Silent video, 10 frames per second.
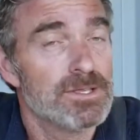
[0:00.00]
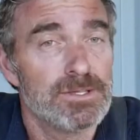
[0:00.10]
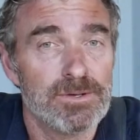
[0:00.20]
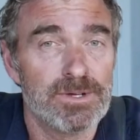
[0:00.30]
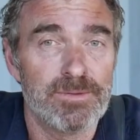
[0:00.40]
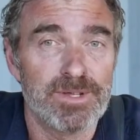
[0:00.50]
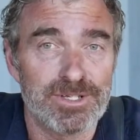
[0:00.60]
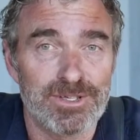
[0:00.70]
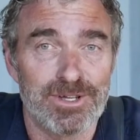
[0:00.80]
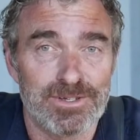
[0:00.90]
Do an image
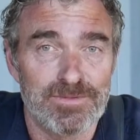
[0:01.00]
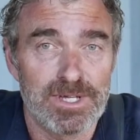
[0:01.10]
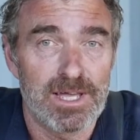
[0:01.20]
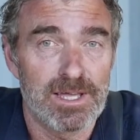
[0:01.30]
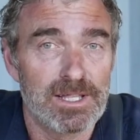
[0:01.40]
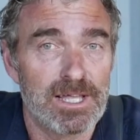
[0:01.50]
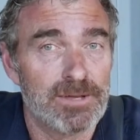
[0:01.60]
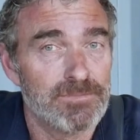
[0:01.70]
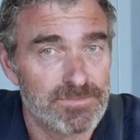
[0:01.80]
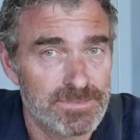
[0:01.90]
search of Jack
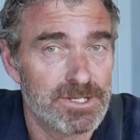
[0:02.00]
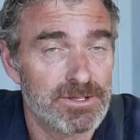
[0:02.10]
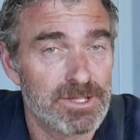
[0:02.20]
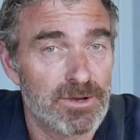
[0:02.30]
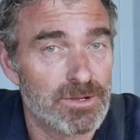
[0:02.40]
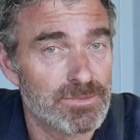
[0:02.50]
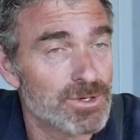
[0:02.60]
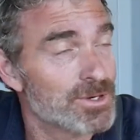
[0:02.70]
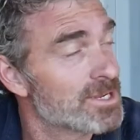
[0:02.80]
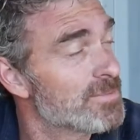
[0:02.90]
Elam, you'll know what I'm
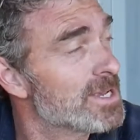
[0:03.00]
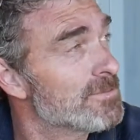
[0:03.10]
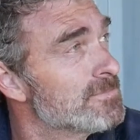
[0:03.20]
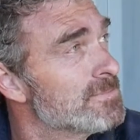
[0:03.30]
talking about.